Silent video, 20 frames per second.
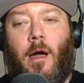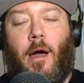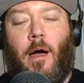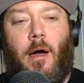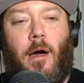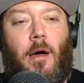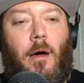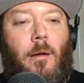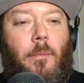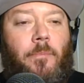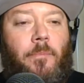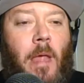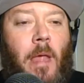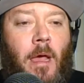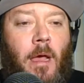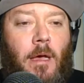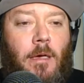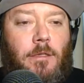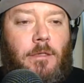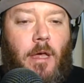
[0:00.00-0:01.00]

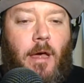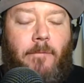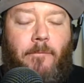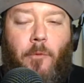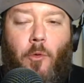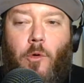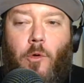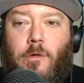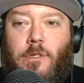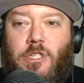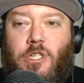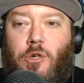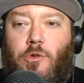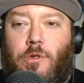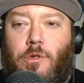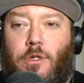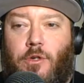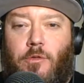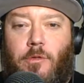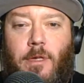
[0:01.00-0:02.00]
So that forwards
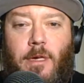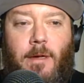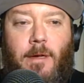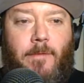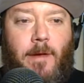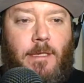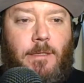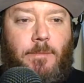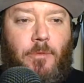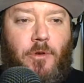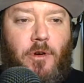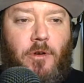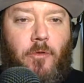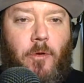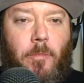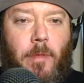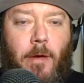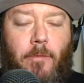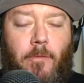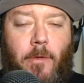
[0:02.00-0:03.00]
you to the Facebook
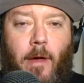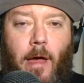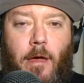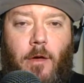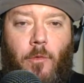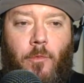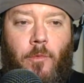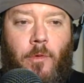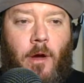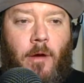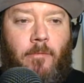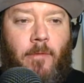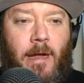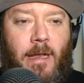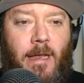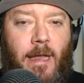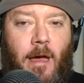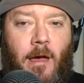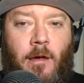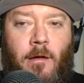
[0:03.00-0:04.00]
group that we got going on
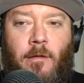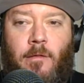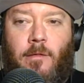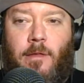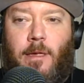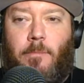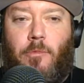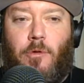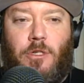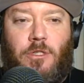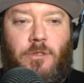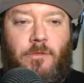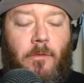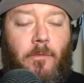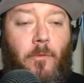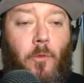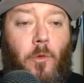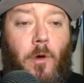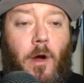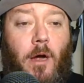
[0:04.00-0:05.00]
right now. The push
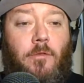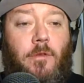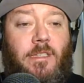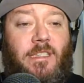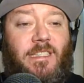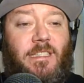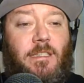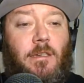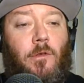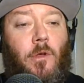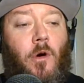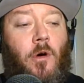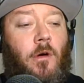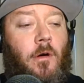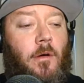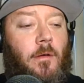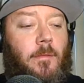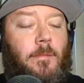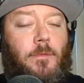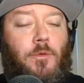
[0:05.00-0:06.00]
for 400 still
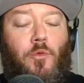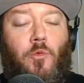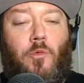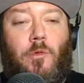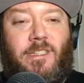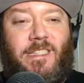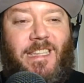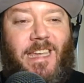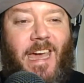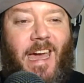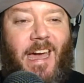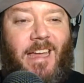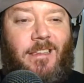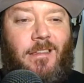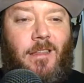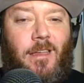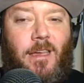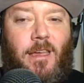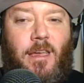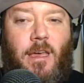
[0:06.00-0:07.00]
on towards the
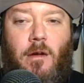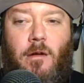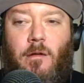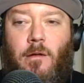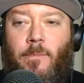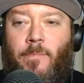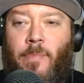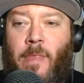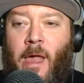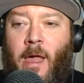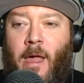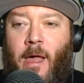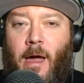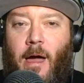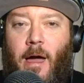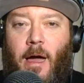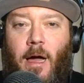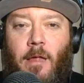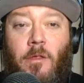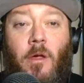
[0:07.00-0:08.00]
end of the year.
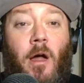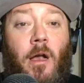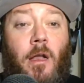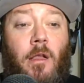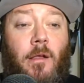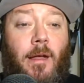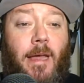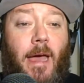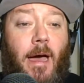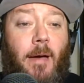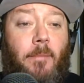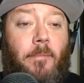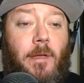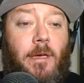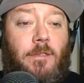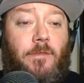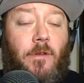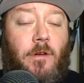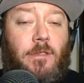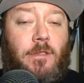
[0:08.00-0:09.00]
Not a lot
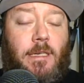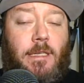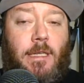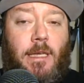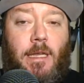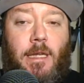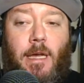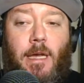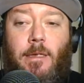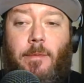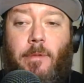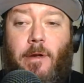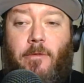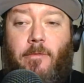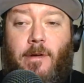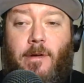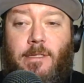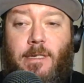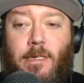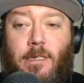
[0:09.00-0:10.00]
happening as far as the Canadian
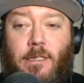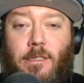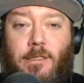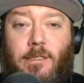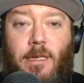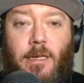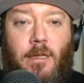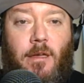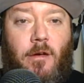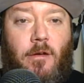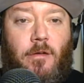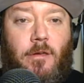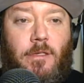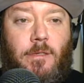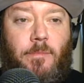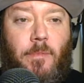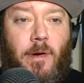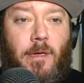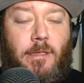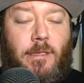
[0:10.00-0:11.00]
independent wrestling scene
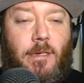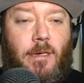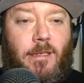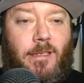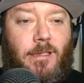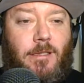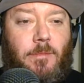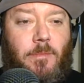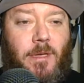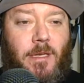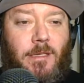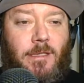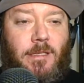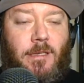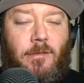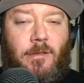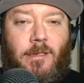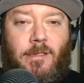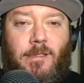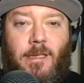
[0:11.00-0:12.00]
goes, but doesn't mean it
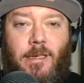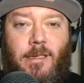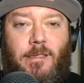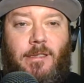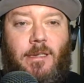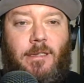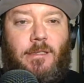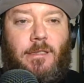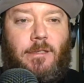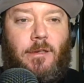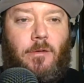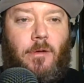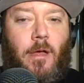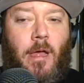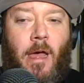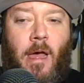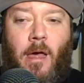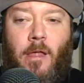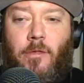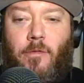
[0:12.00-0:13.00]
still doesn't exist. So
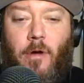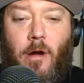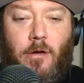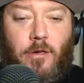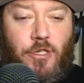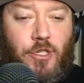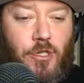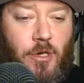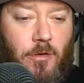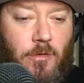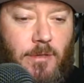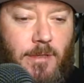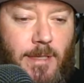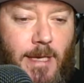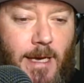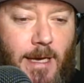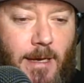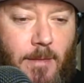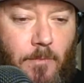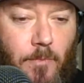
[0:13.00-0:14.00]
there are
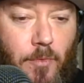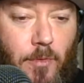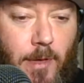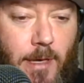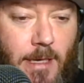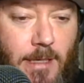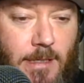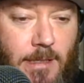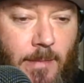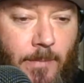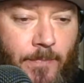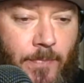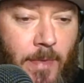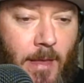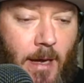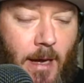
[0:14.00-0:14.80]
shows taking place,